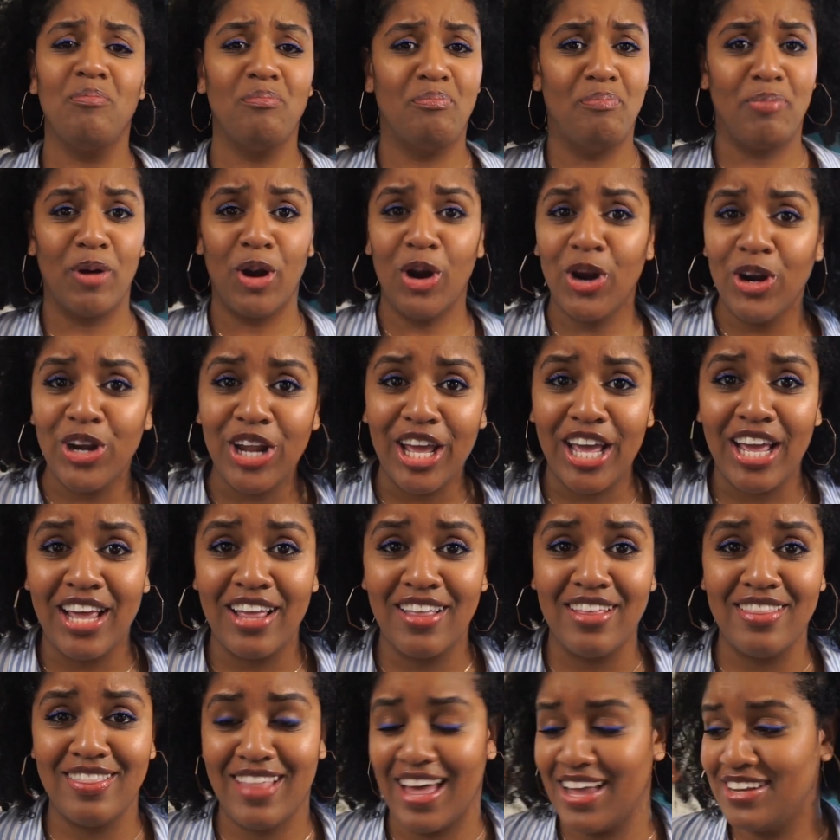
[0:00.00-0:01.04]

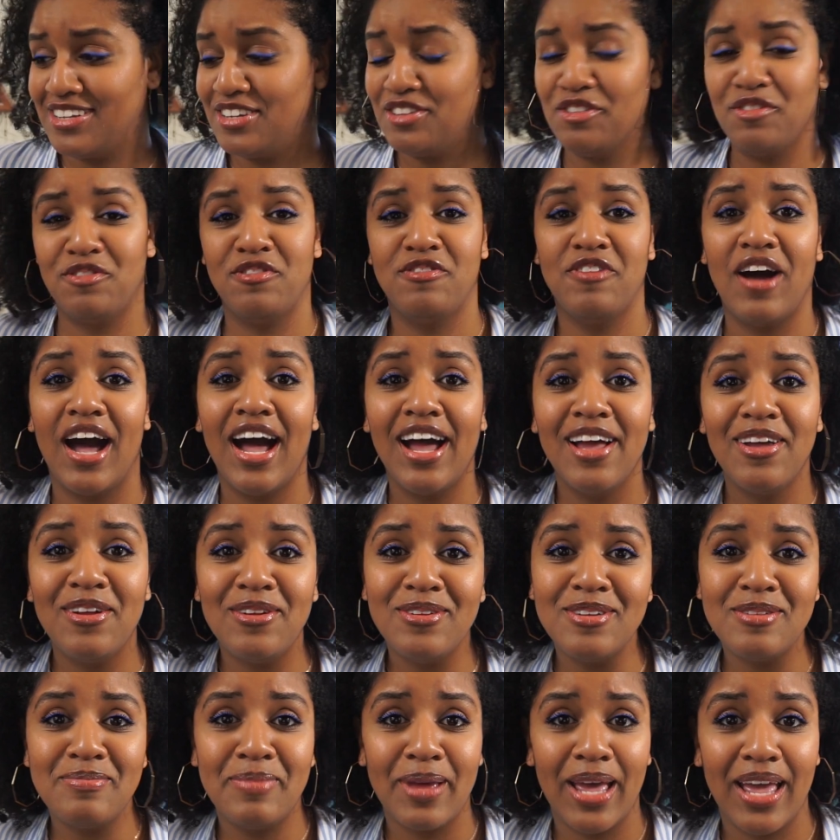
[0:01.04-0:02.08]
Burning that
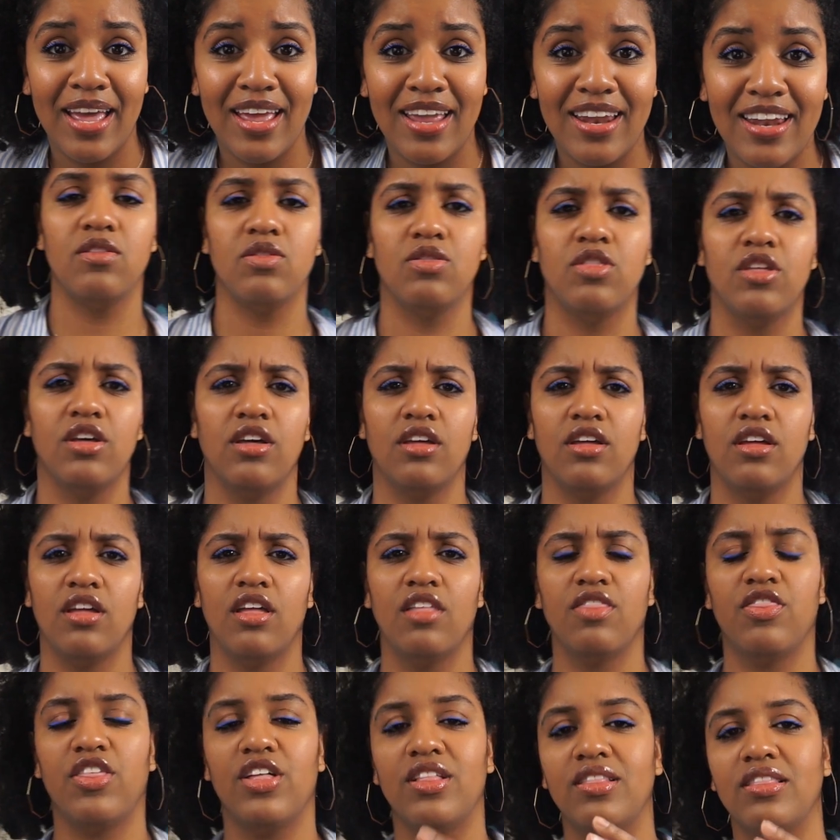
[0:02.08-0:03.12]
defiled bed,
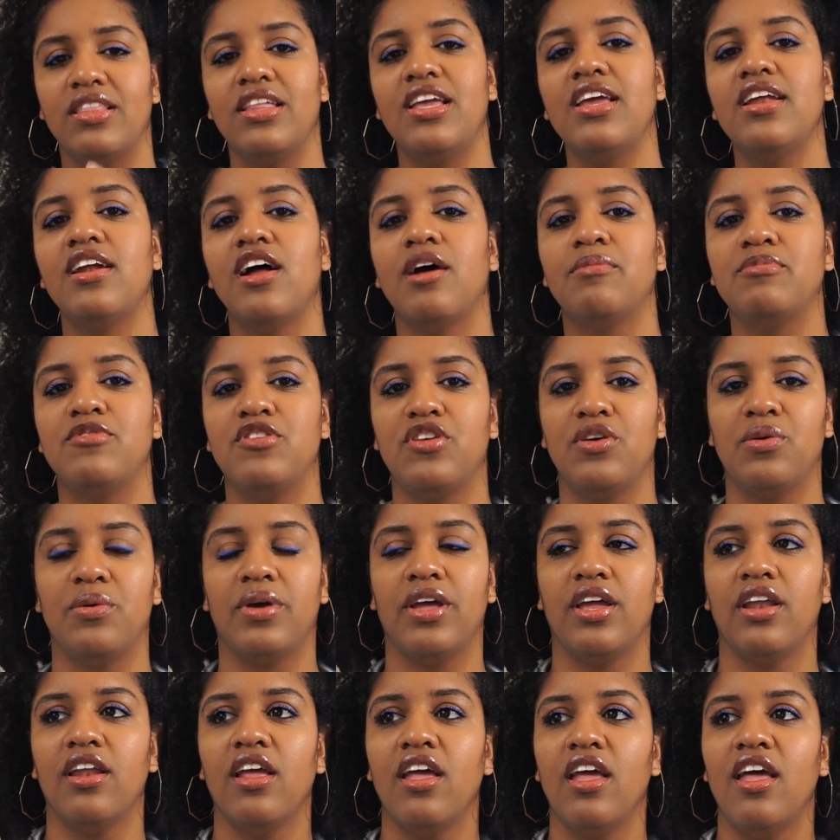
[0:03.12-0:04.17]
the lead up to
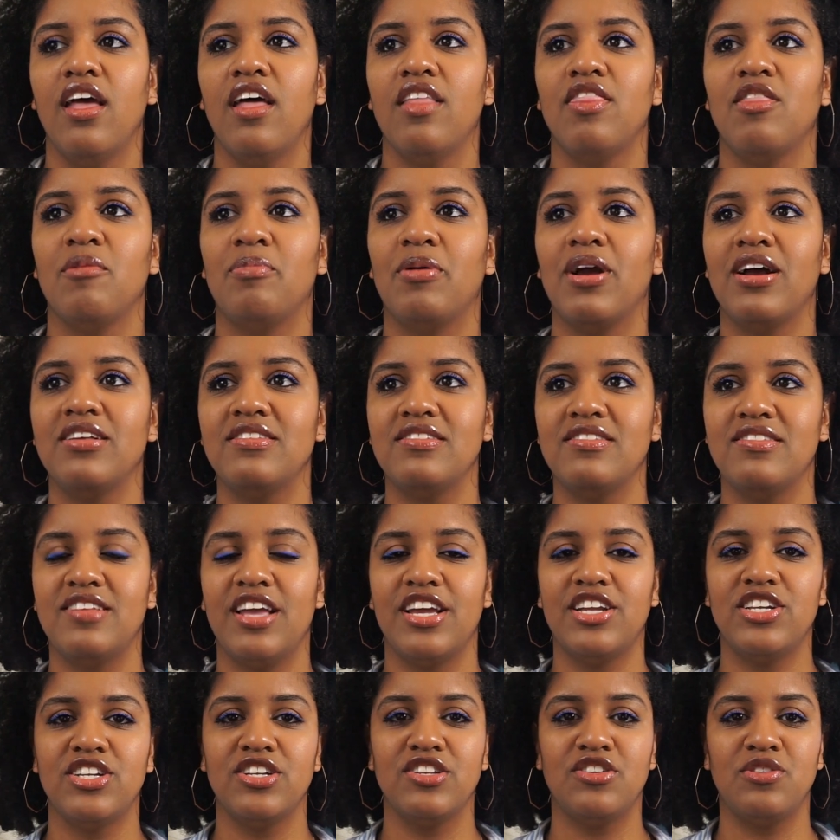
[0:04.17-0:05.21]
it, the
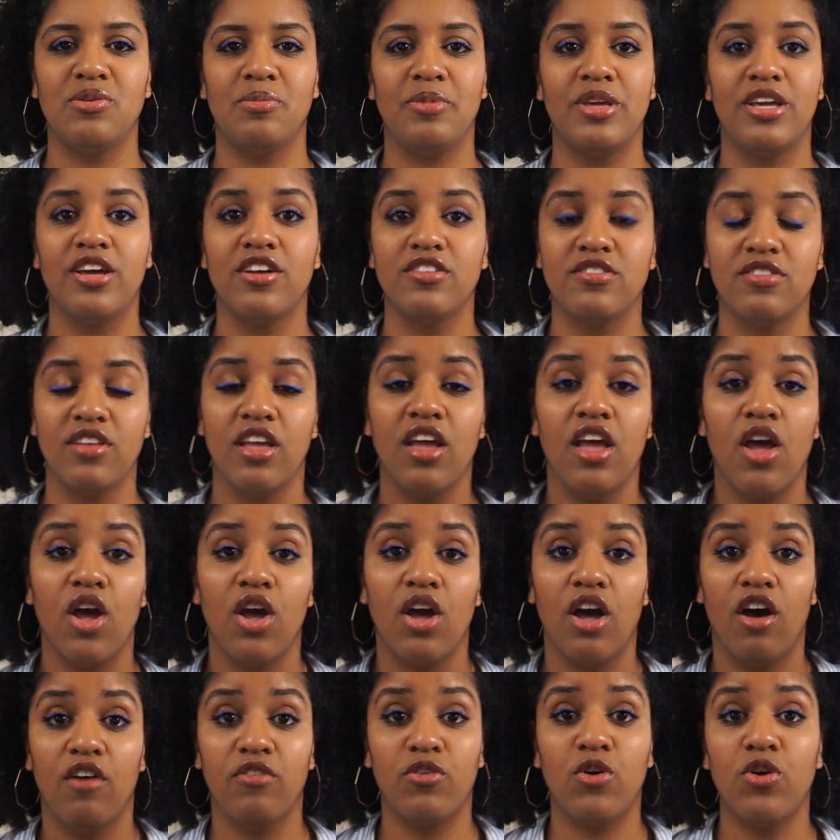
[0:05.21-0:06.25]
presentation to it, because
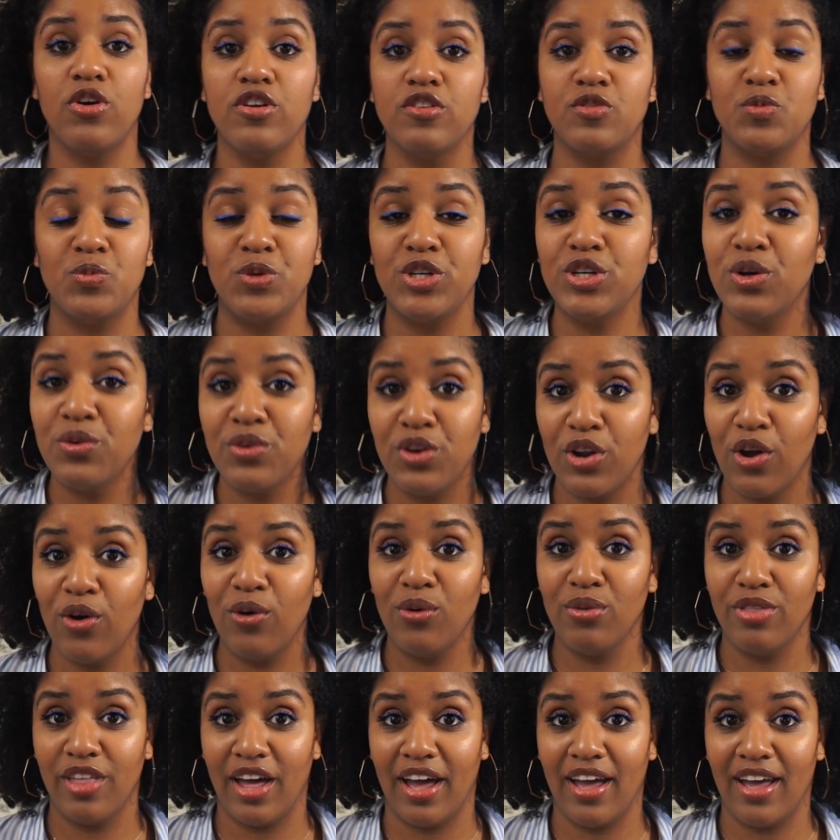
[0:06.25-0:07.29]
of course we don't
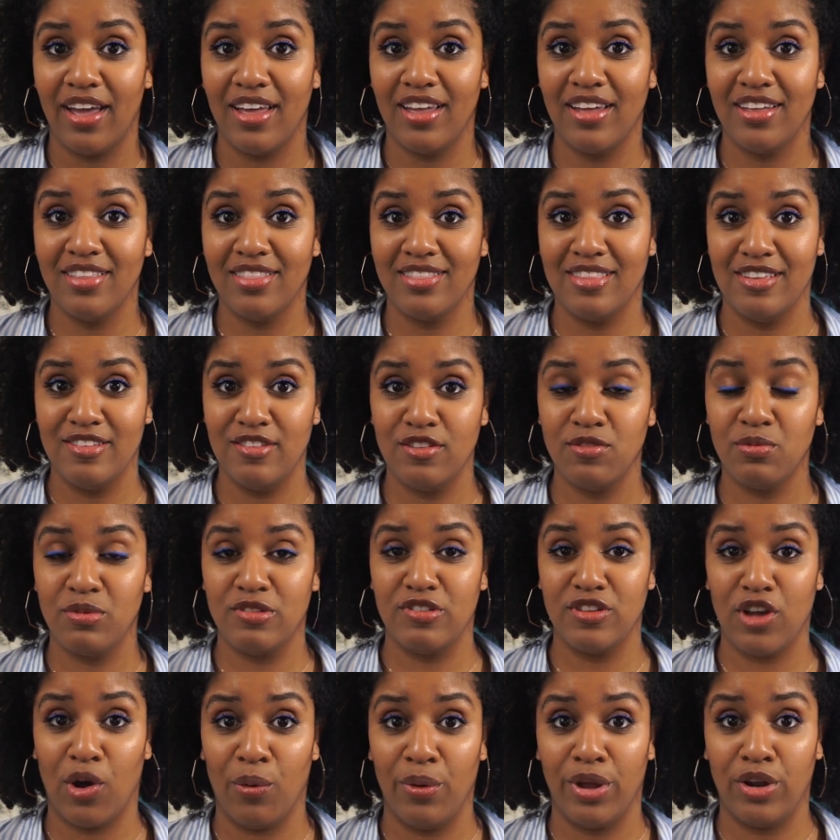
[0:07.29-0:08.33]
know that this is
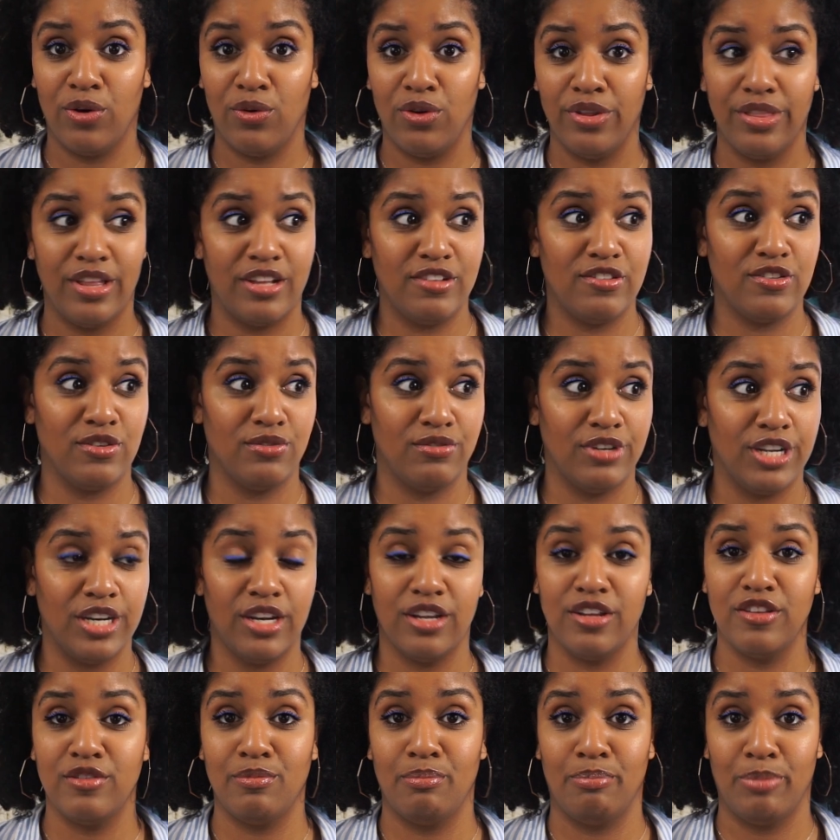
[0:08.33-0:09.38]
what's going on, that
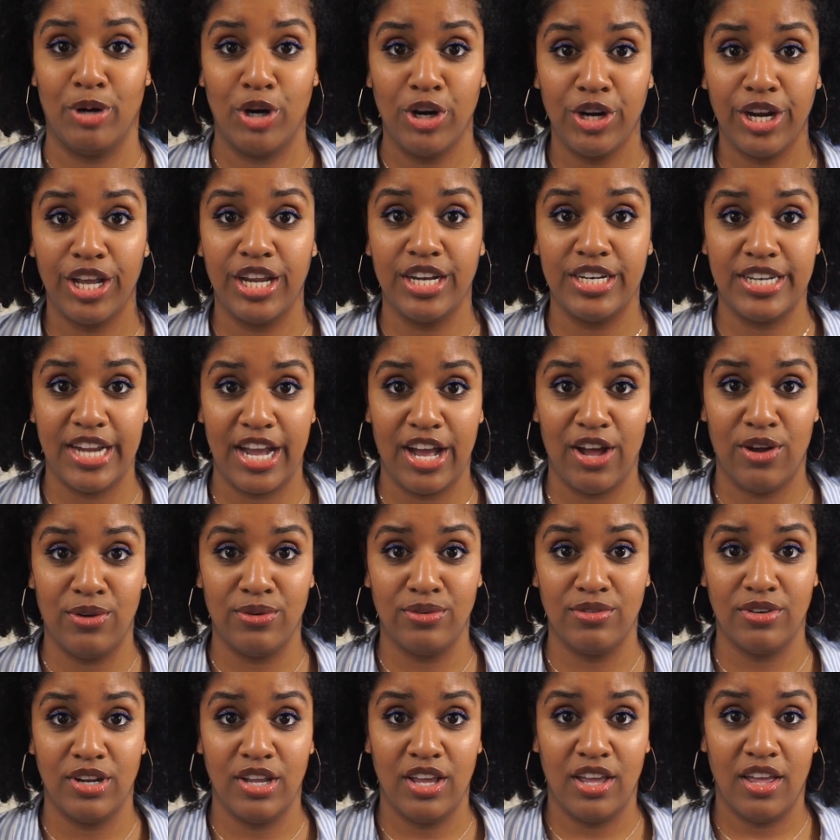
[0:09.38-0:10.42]
Serena is burning
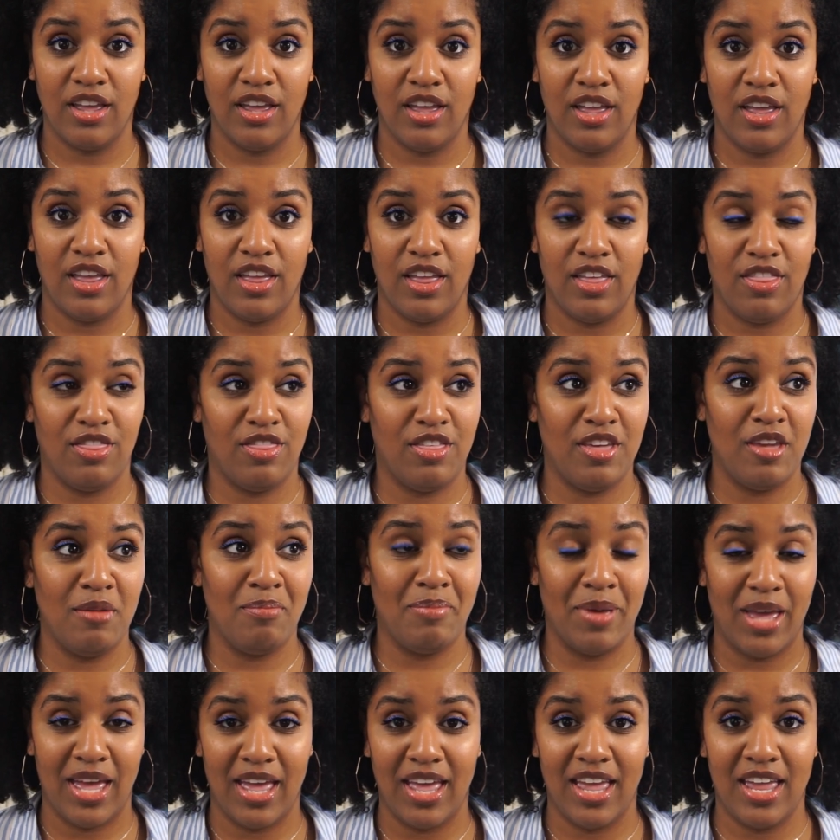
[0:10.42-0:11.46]
down the
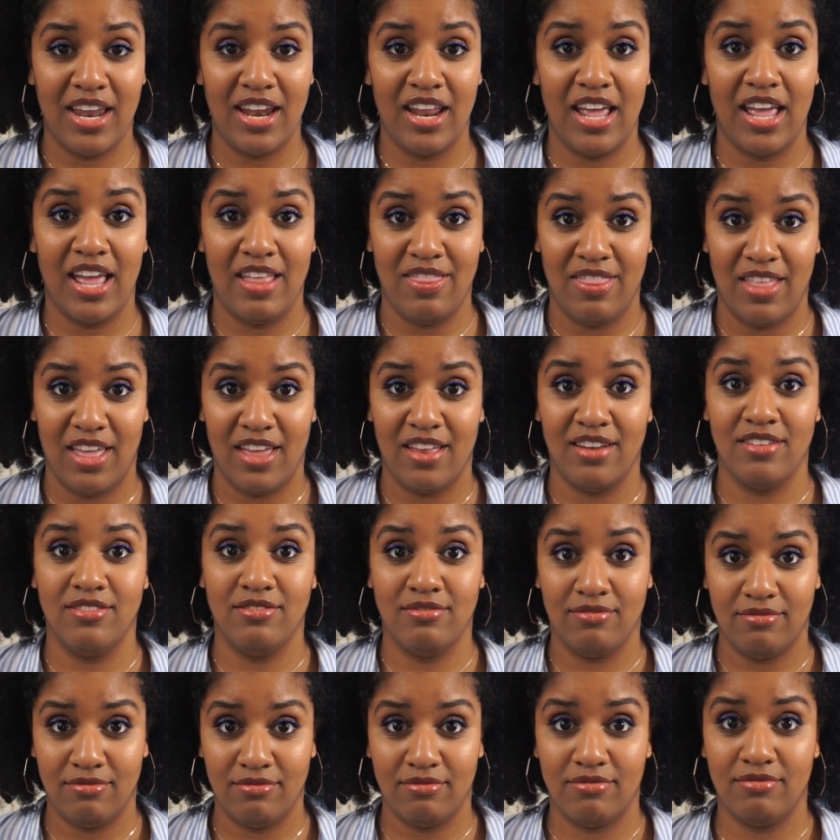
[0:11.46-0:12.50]
bed and
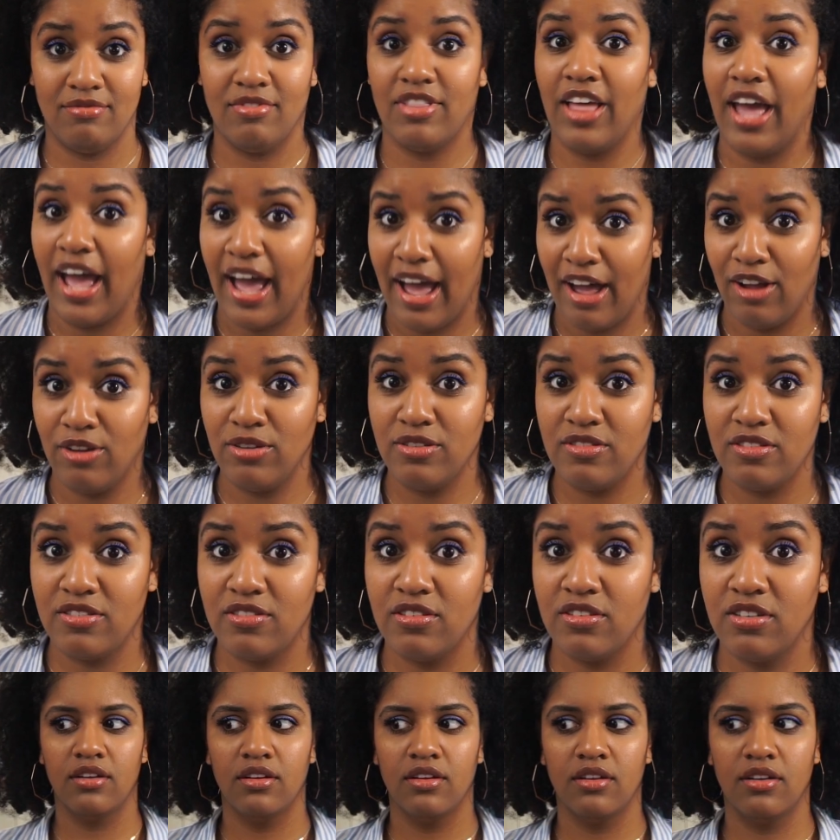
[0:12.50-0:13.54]
then the
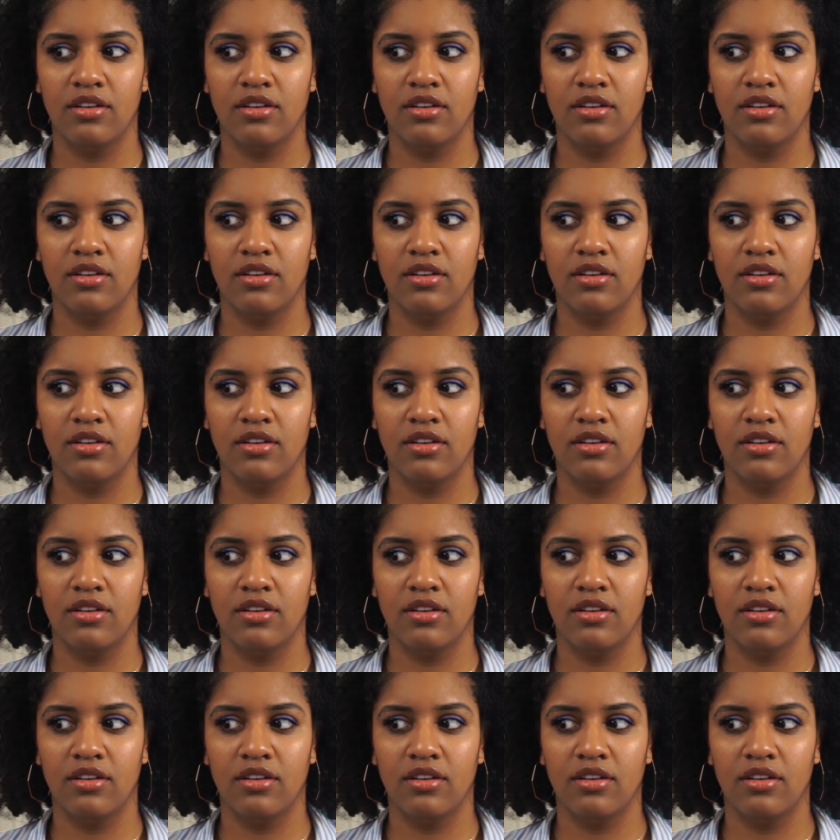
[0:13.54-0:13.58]
house.